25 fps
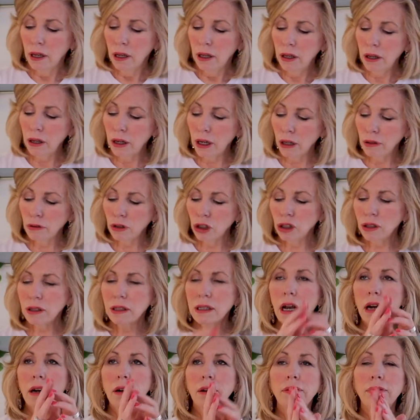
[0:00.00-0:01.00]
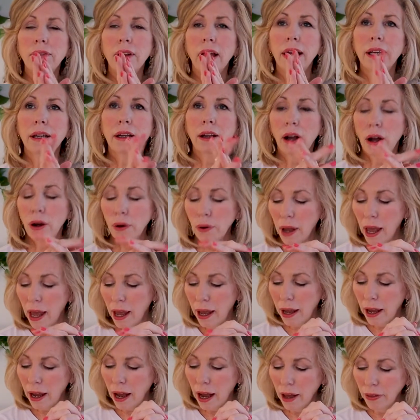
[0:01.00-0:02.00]
you know, just kind of like,
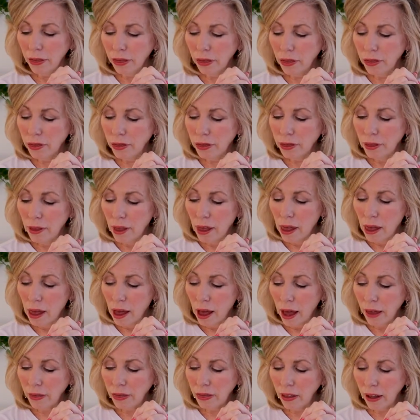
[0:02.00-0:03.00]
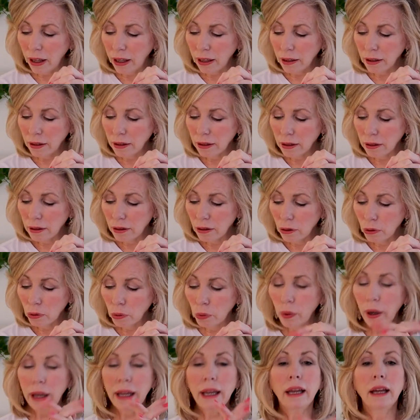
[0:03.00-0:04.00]
okay, I, I think
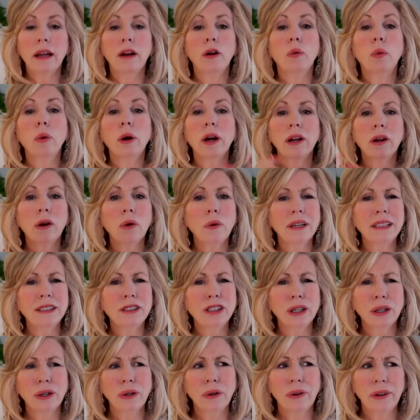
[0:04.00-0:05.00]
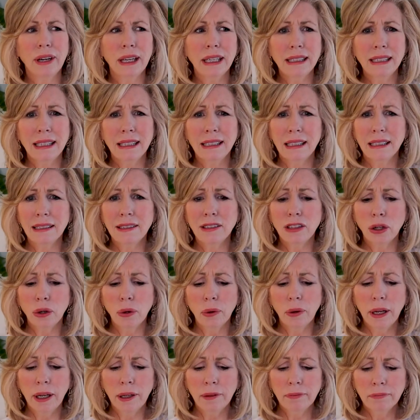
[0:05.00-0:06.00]
we we're going to agree to
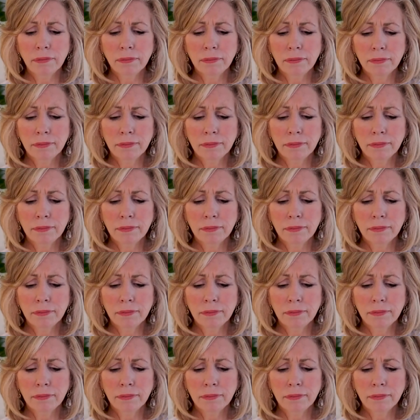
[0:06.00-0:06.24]
disagree.